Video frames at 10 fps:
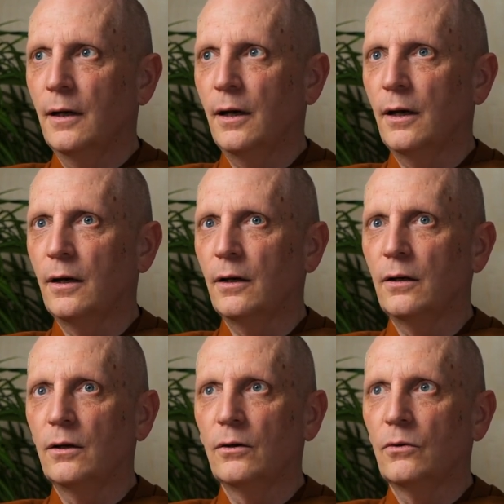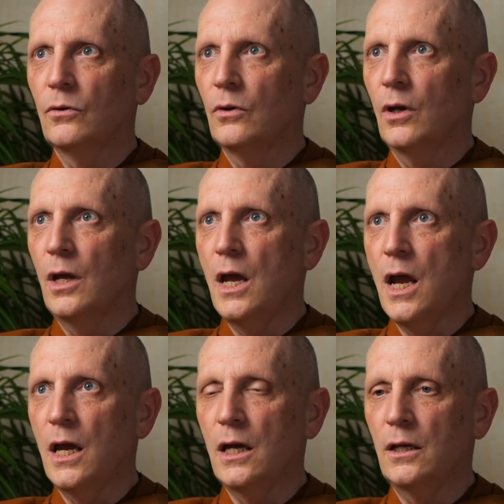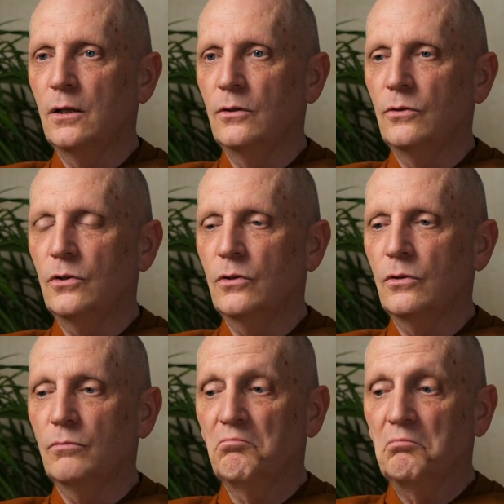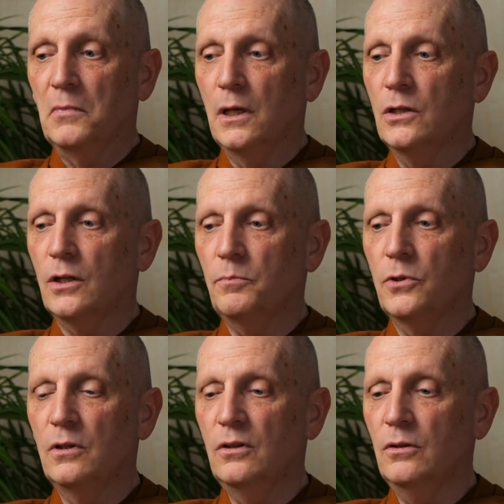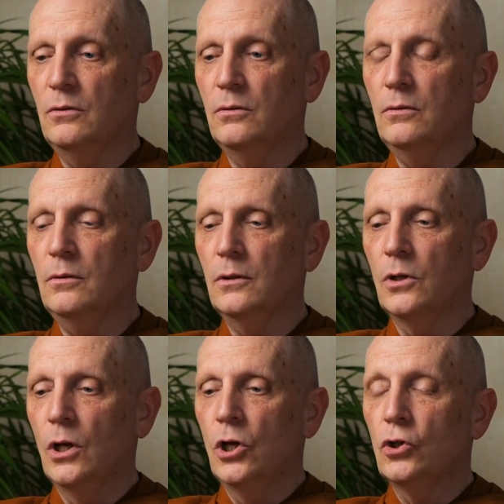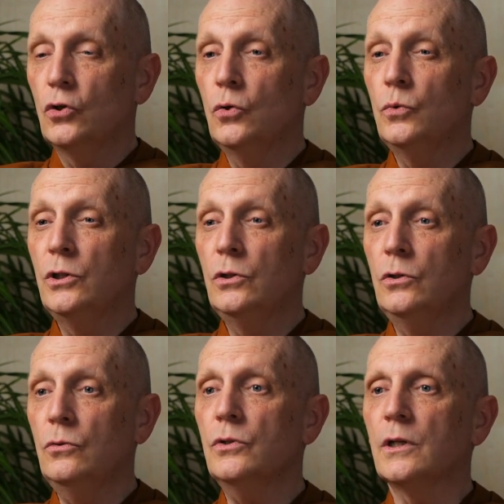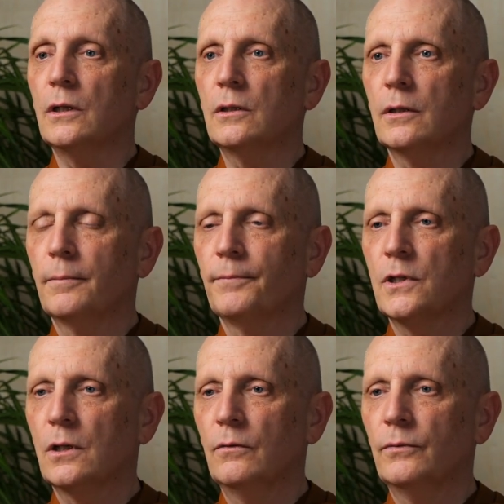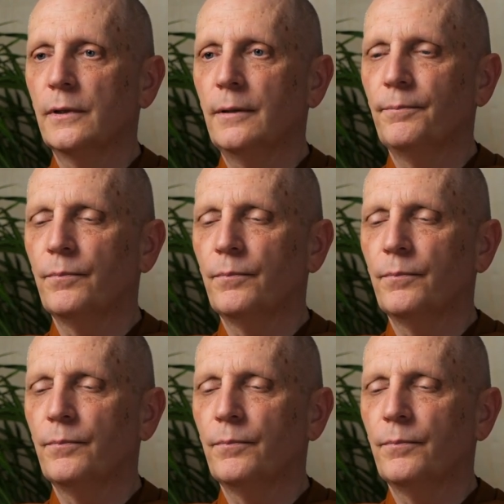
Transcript: And it's up to you to use it skillfully.